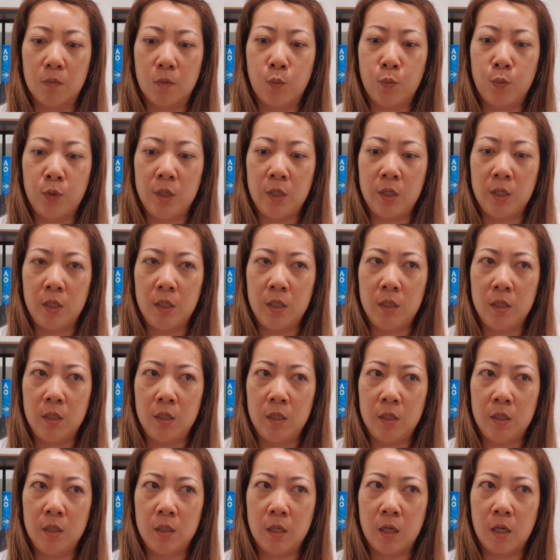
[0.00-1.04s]

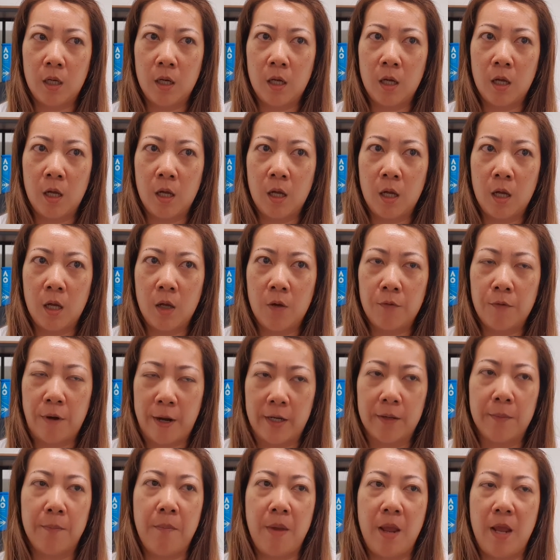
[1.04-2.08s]
we
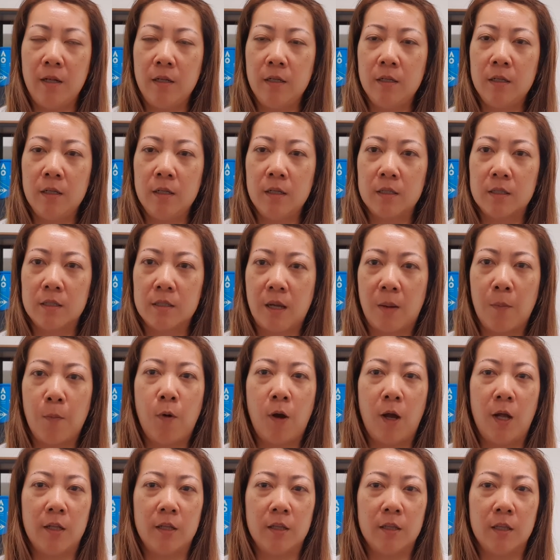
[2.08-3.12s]
recommend
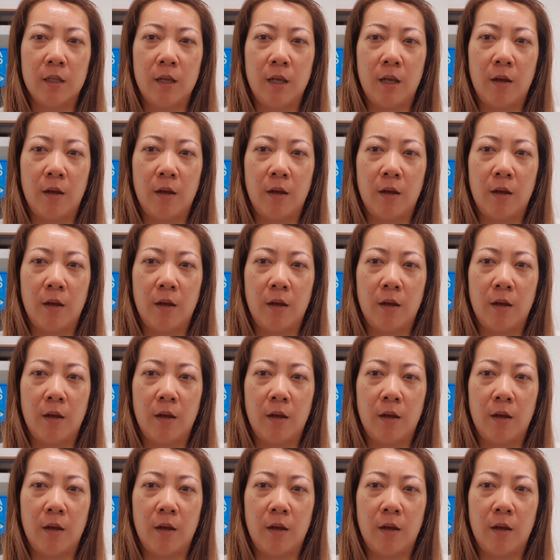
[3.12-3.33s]
somewhat